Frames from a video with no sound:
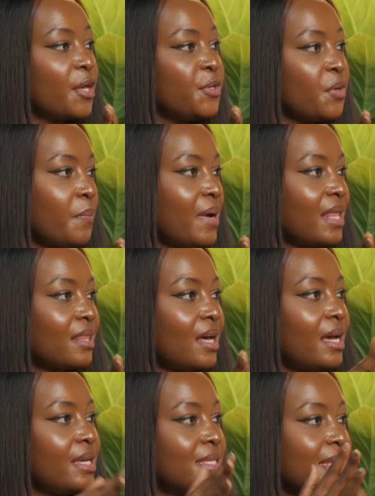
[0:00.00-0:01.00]
your
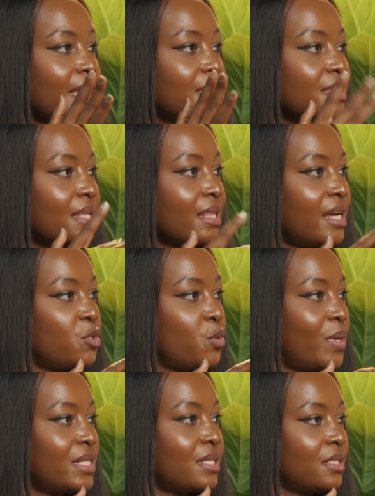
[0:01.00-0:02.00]
mother is like this and that you
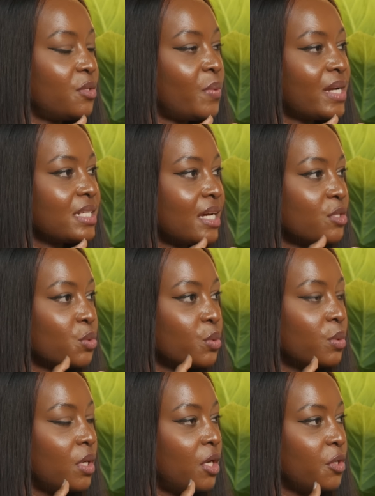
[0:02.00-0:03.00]
want you want her to
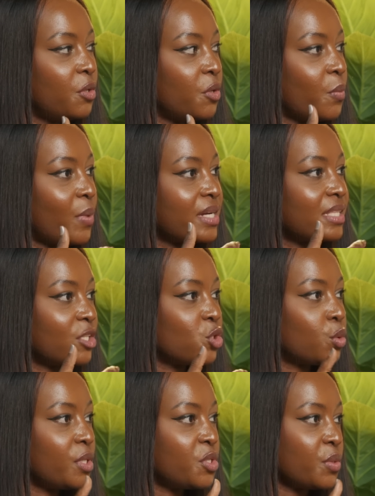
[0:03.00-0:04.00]
you know you want the
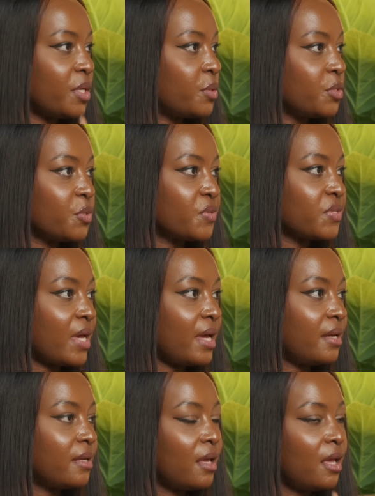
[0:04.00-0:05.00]
children to get on your side yeah.